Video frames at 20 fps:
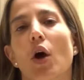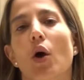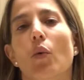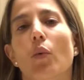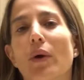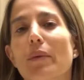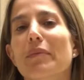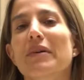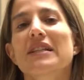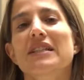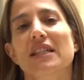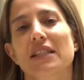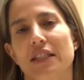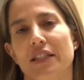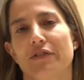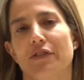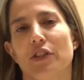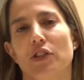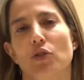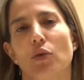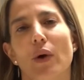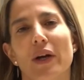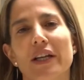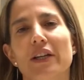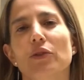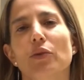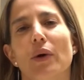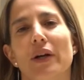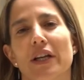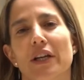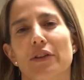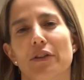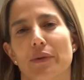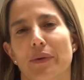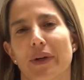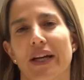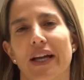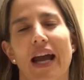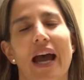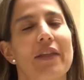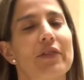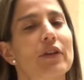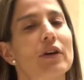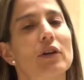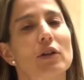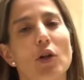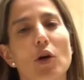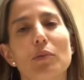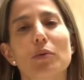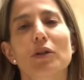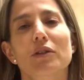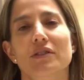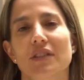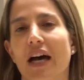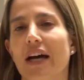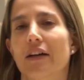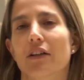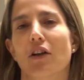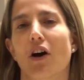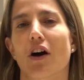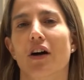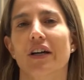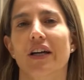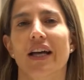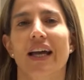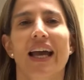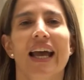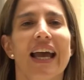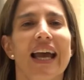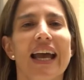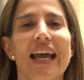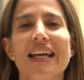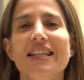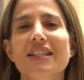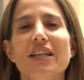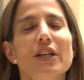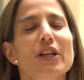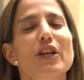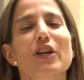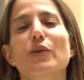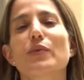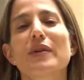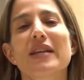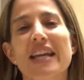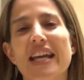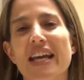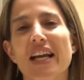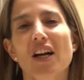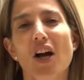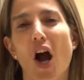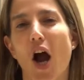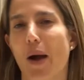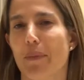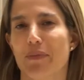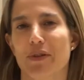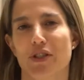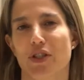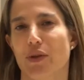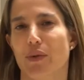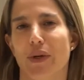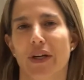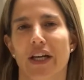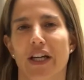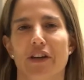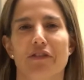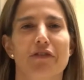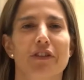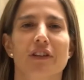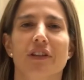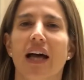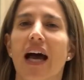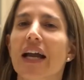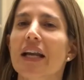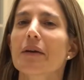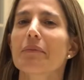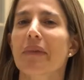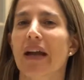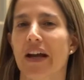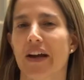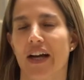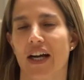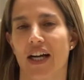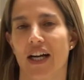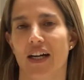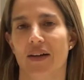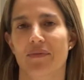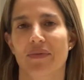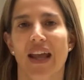Women Deliver 2023 and the Global Dialogue is a unique opportunity for Latin America